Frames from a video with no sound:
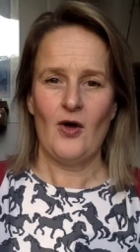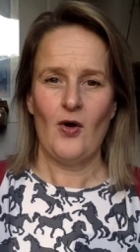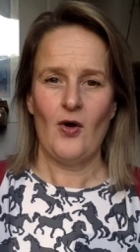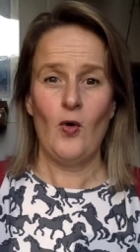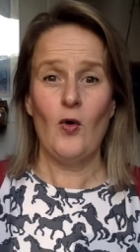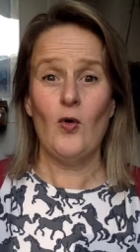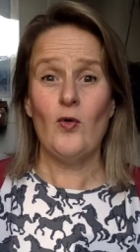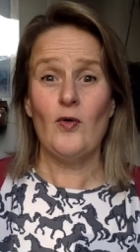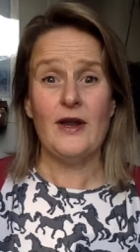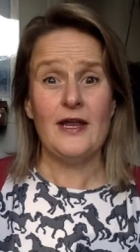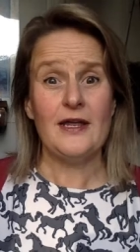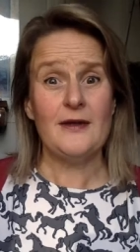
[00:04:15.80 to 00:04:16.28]

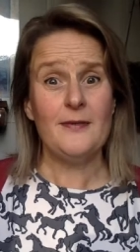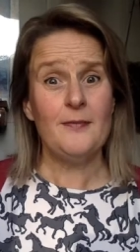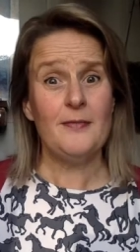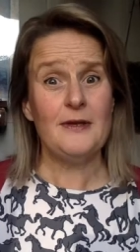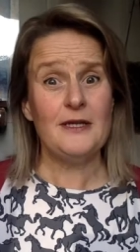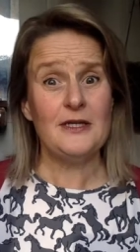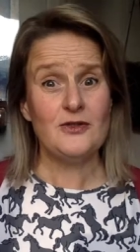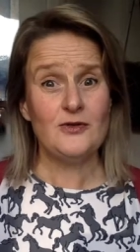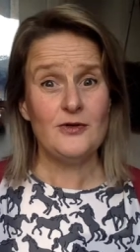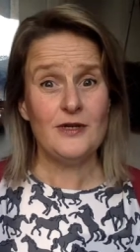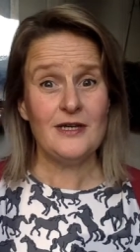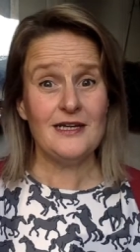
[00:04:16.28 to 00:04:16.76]
or it can
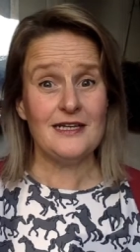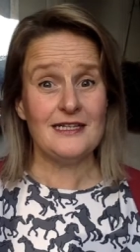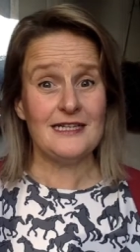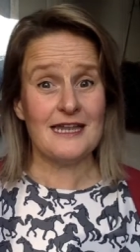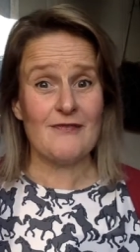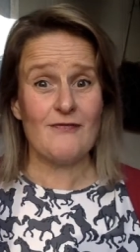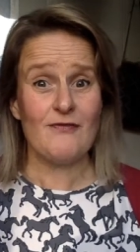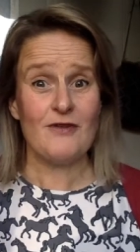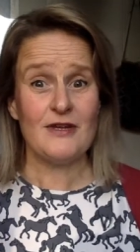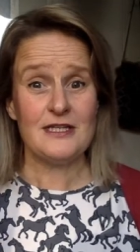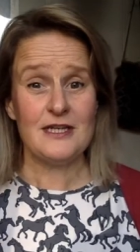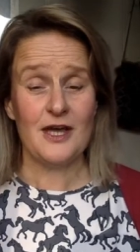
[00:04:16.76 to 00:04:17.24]
be triggered
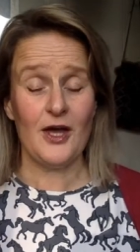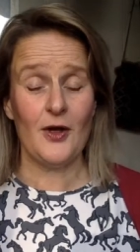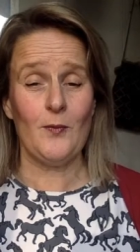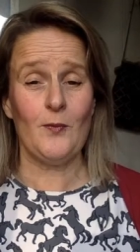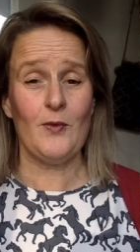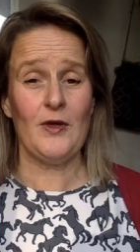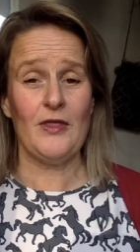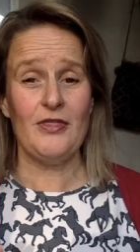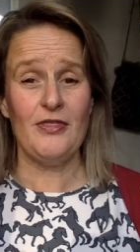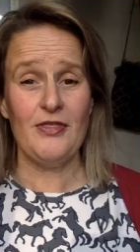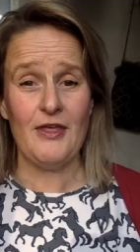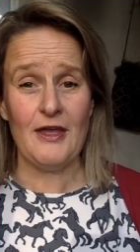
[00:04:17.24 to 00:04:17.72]
every time
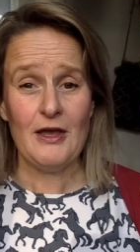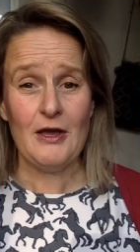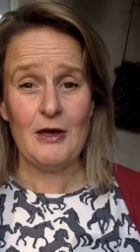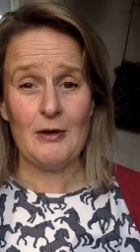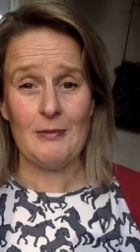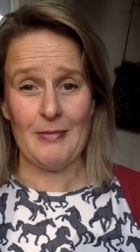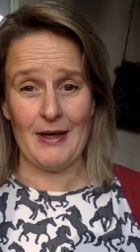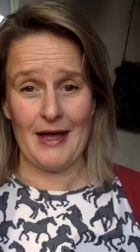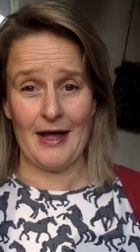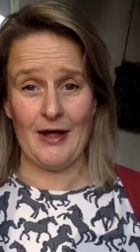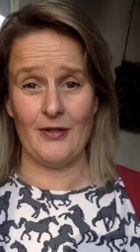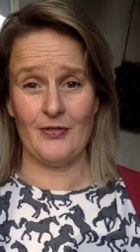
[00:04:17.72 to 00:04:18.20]
we think
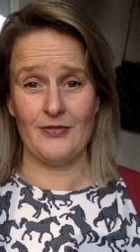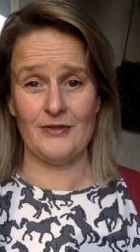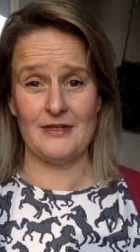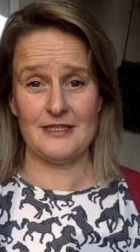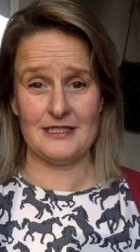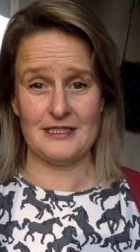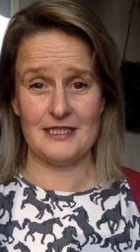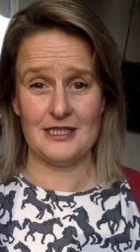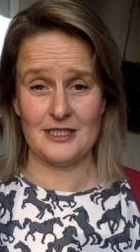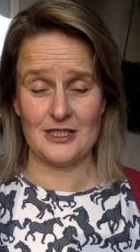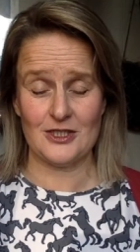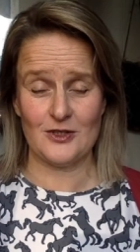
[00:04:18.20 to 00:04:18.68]
about the
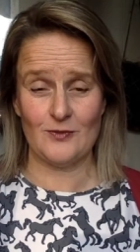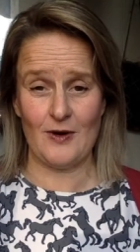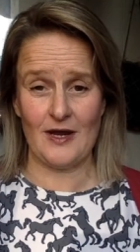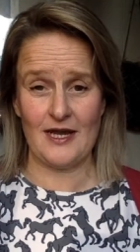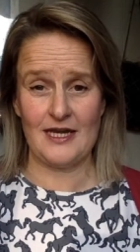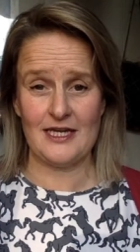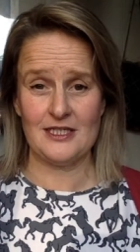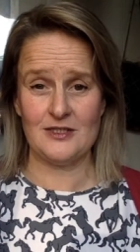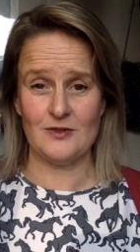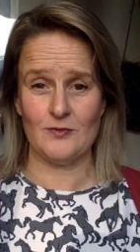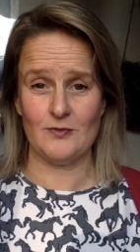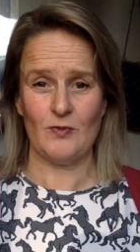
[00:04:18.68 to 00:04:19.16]

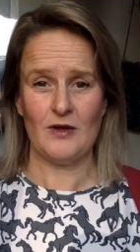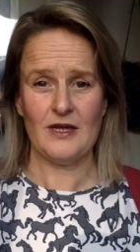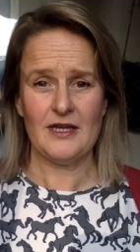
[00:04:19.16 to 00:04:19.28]
situation.